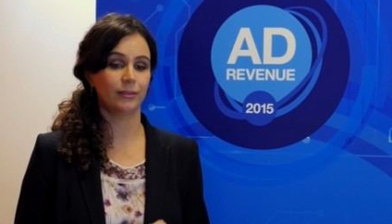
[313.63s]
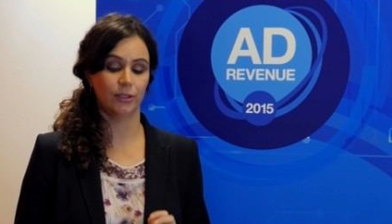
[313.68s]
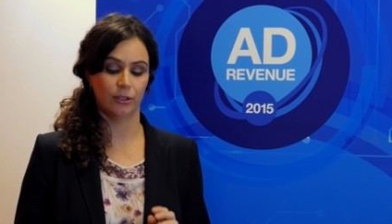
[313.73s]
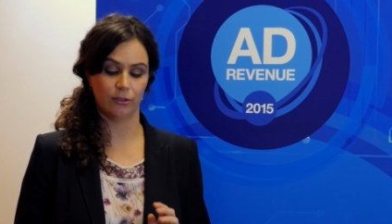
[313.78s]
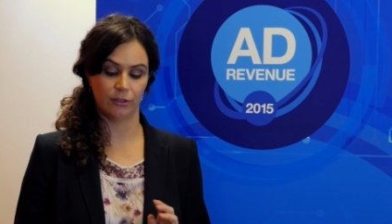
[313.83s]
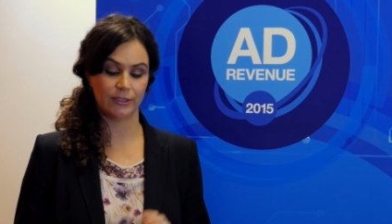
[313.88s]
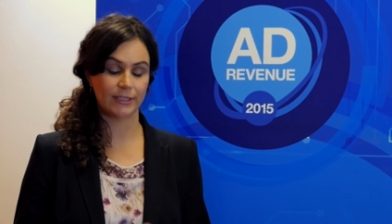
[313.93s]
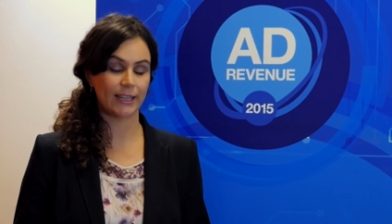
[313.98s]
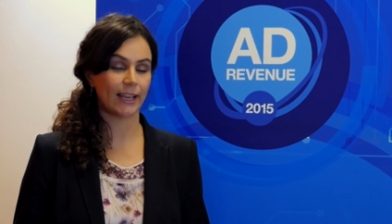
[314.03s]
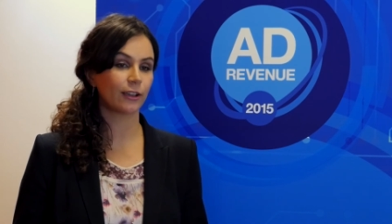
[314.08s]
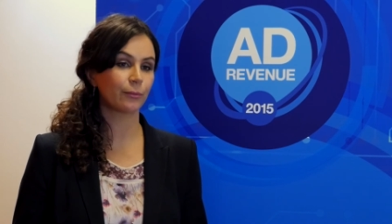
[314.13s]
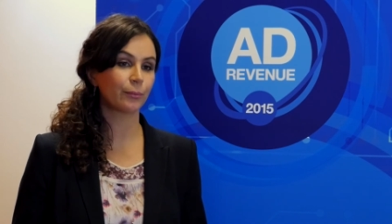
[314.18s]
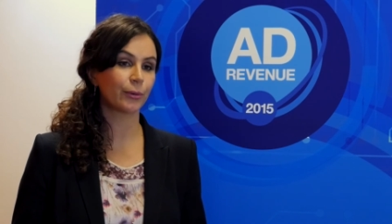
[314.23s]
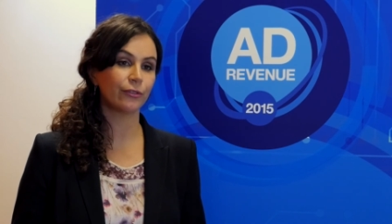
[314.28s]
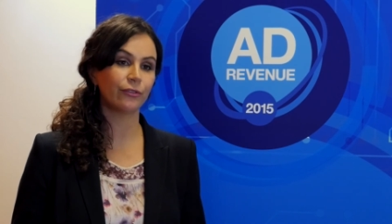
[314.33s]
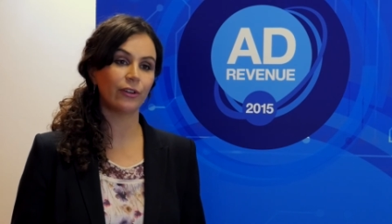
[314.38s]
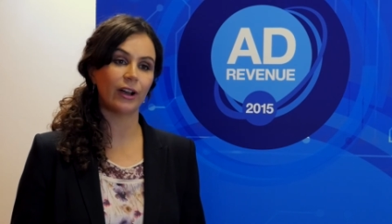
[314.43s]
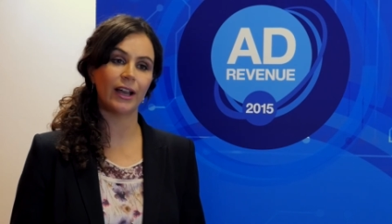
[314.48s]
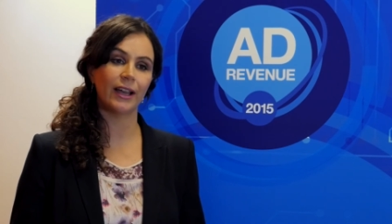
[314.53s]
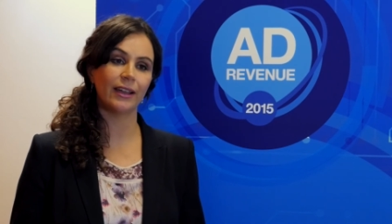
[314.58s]
you know, tech
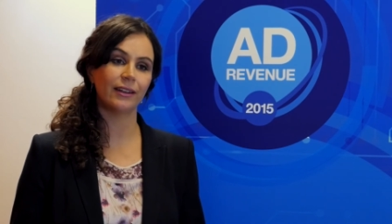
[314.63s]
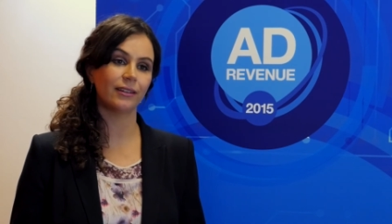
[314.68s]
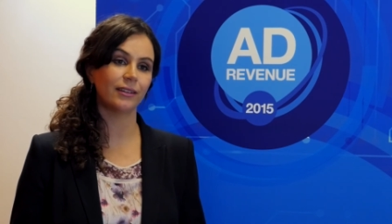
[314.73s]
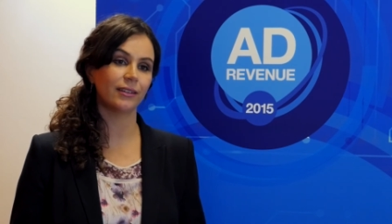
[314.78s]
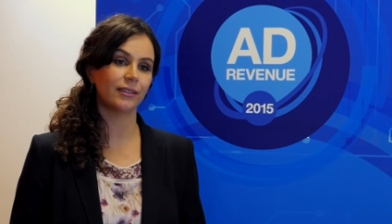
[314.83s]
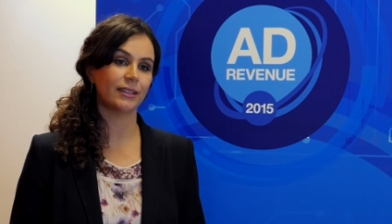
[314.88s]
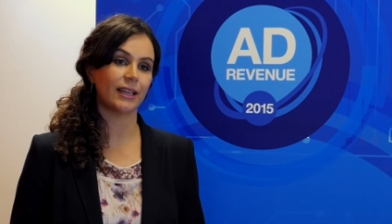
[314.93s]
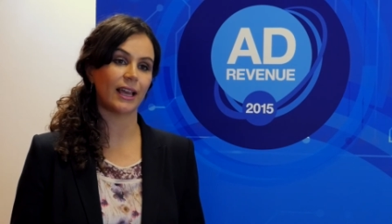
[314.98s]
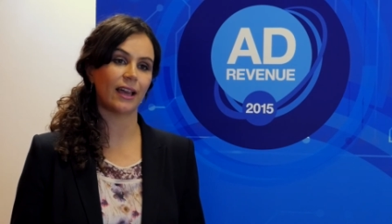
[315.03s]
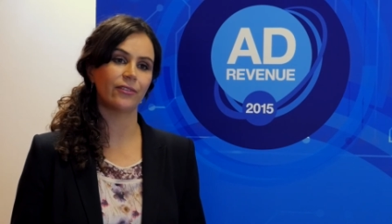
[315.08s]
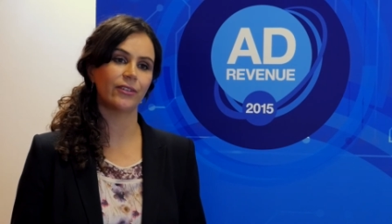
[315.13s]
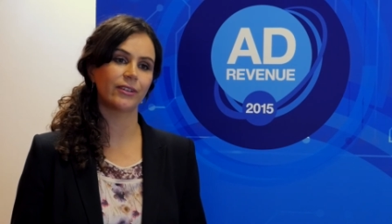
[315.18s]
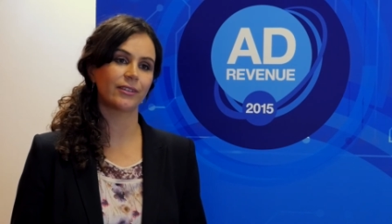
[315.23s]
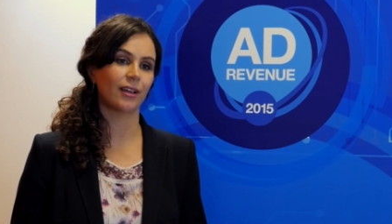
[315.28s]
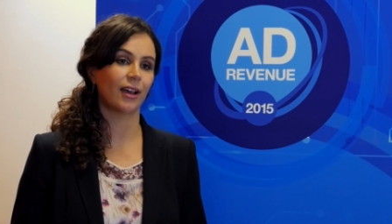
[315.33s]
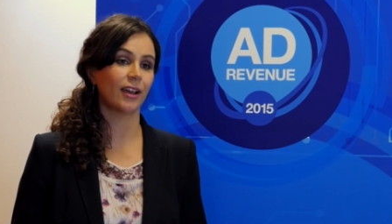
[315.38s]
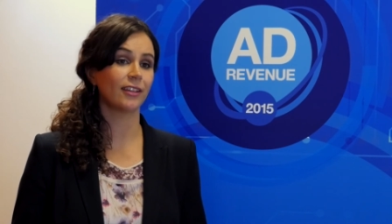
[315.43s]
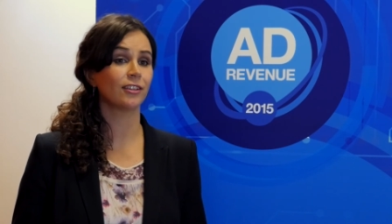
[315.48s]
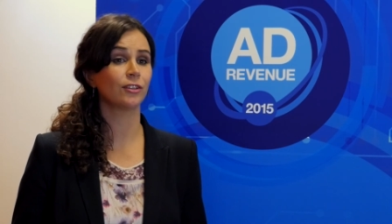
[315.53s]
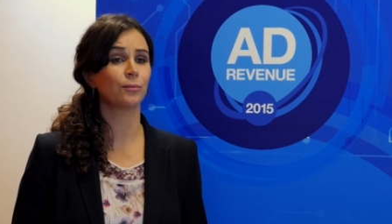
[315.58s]
providers, the
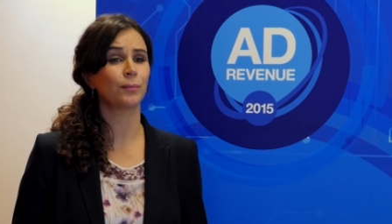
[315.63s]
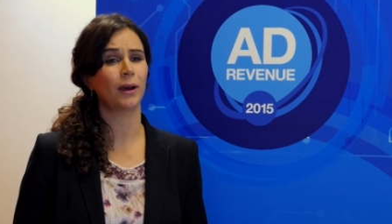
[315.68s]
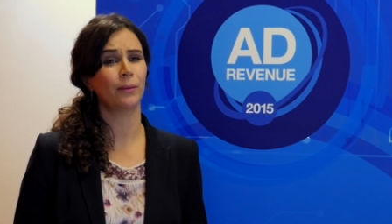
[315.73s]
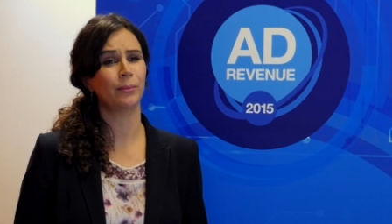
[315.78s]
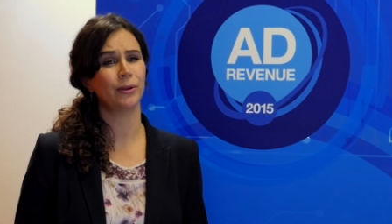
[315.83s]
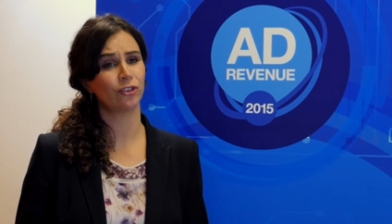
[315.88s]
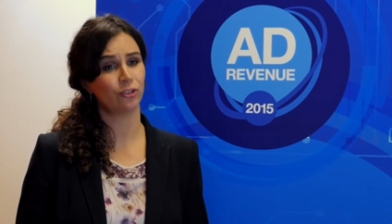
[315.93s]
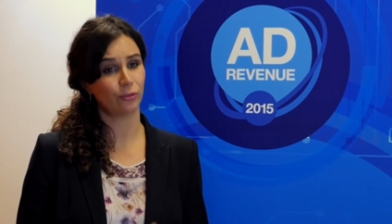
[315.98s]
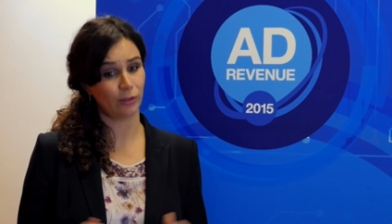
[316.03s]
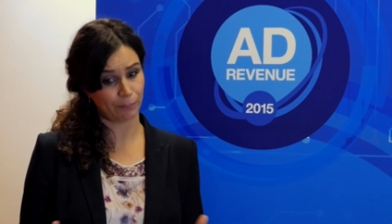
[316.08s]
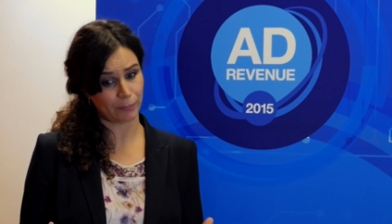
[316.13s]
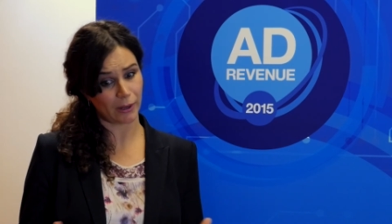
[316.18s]
advertisers, publish,